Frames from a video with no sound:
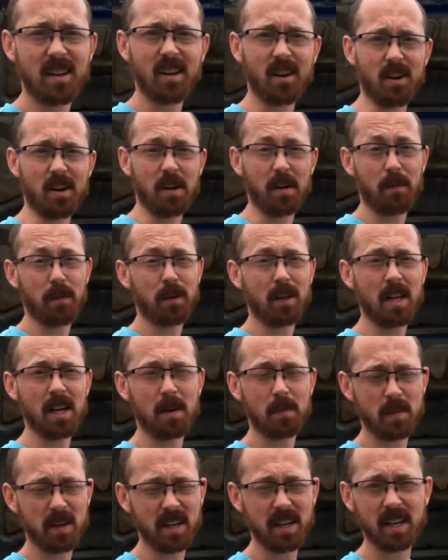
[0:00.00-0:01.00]
All right, if you're
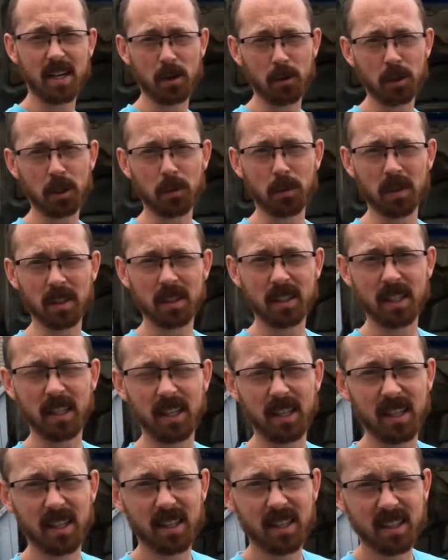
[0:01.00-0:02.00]
like me, I know what you want to
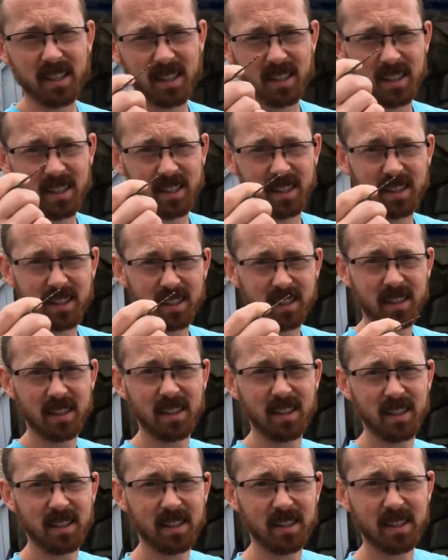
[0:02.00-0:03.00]
see.
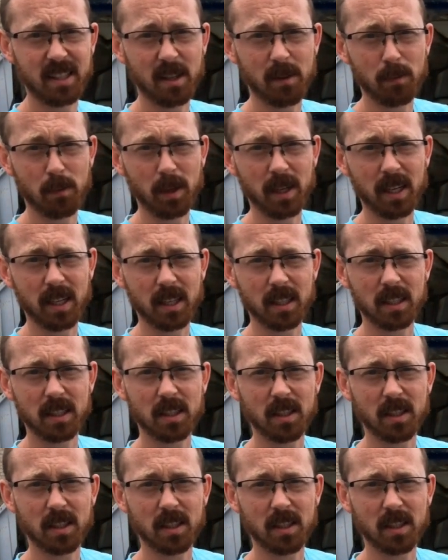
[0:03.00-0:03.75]
See if we can get it